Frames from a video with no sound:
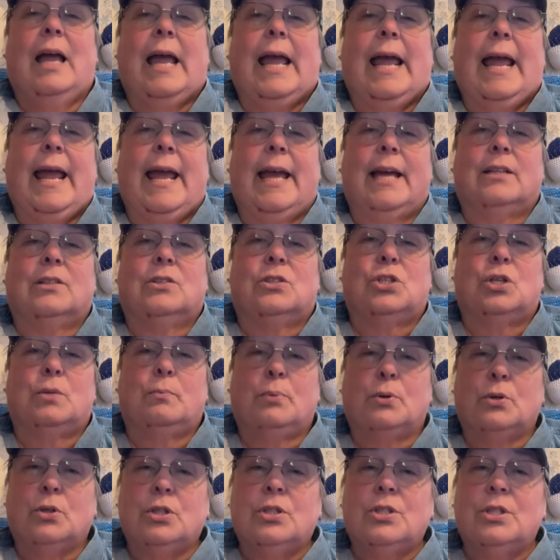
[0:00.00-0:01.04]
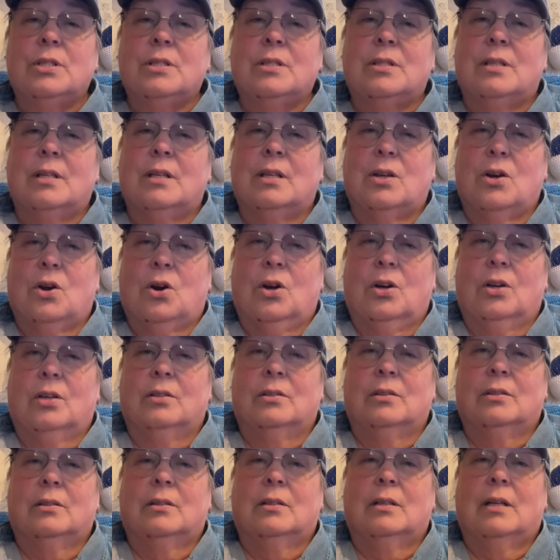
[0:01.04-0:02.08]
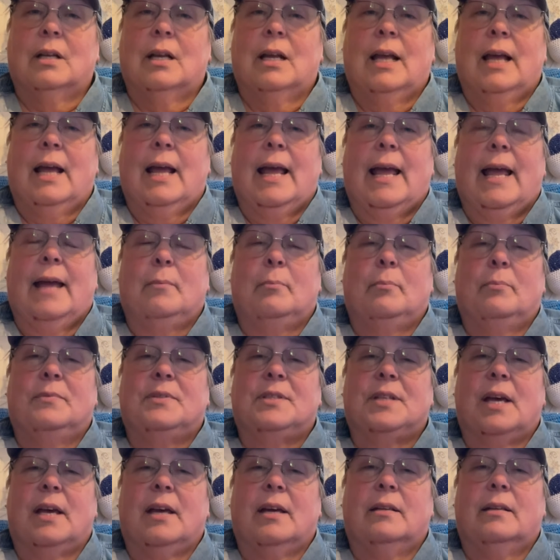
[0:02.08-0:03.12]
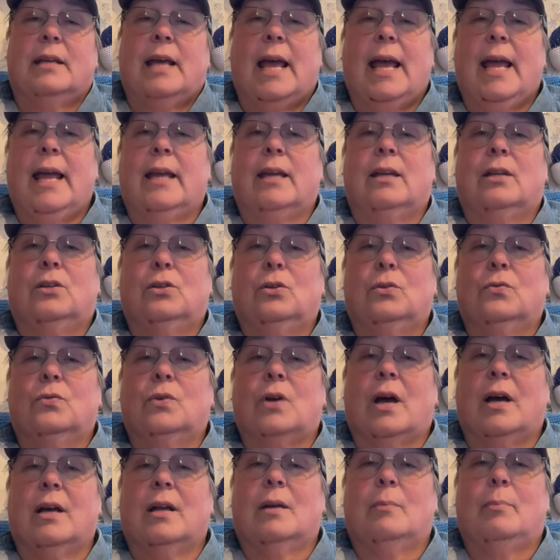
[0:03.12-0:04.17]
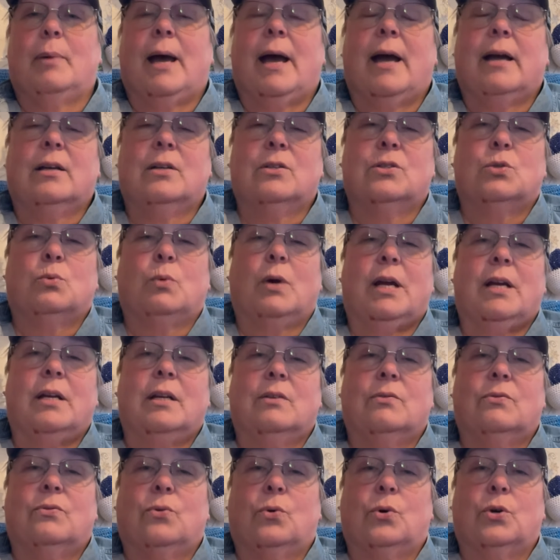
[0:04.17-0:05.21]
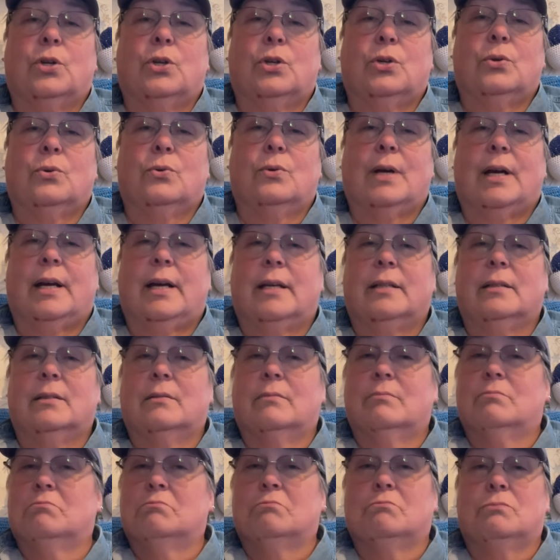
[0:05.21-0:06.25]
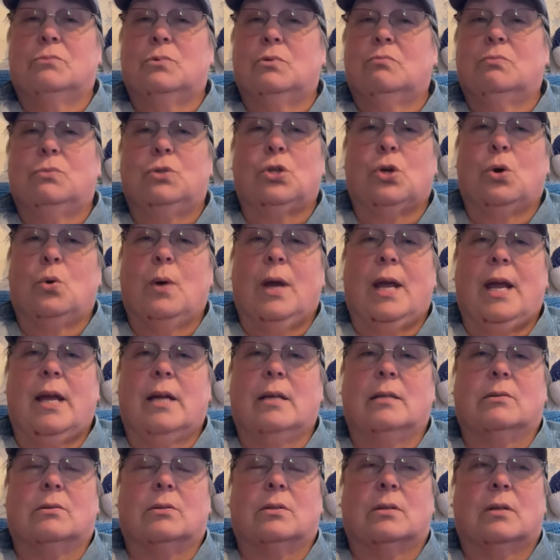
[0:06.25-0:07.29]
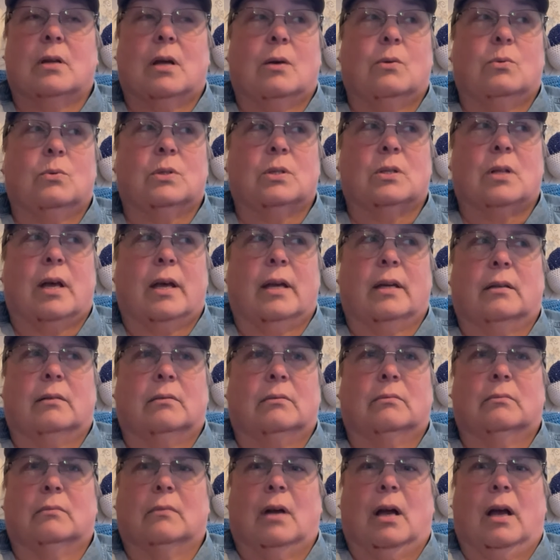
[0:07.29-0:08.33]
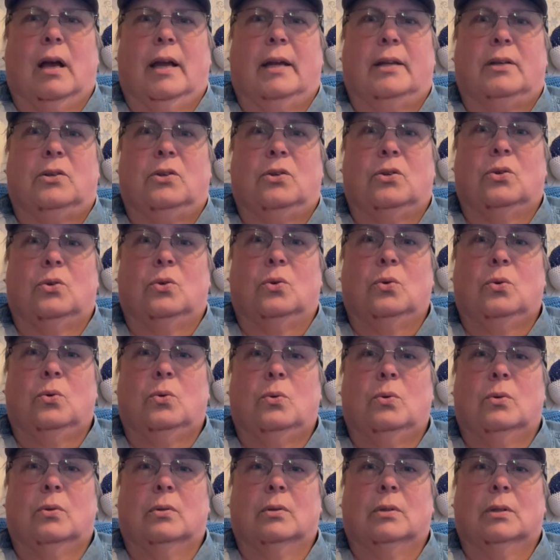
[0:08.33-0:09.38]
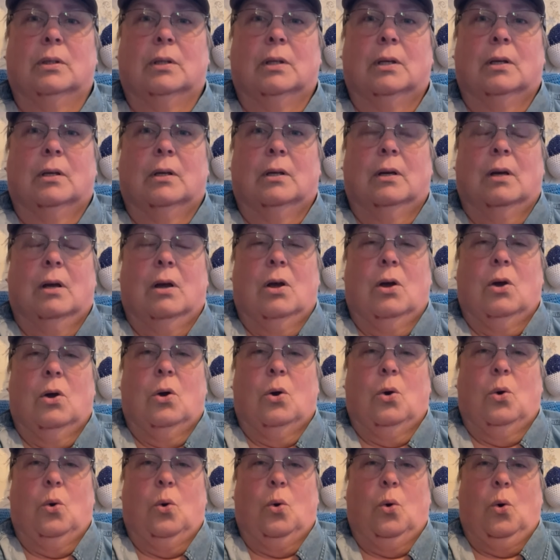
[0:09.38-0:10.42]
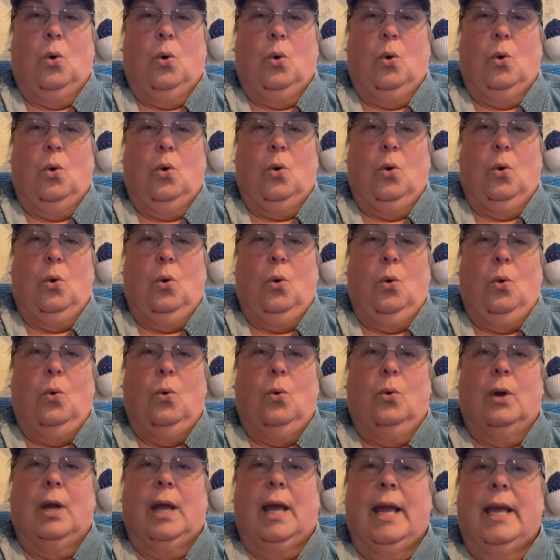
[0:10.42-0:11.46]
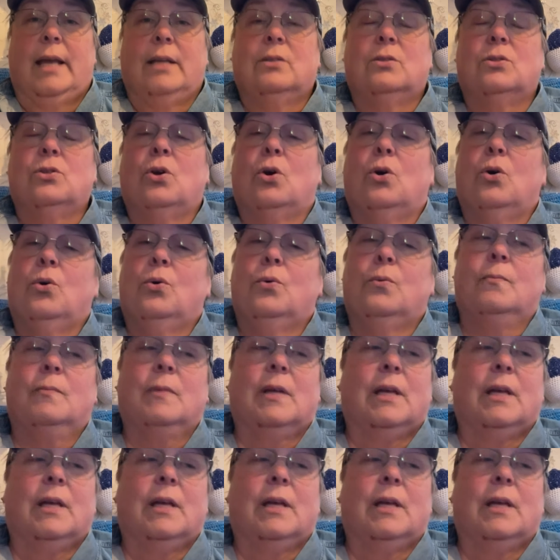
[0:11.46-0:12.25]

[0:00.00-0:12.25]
And she purchased the yarn and said, hey, you've got a package waiting for you at Joann's. And I was like, I do? Okay, so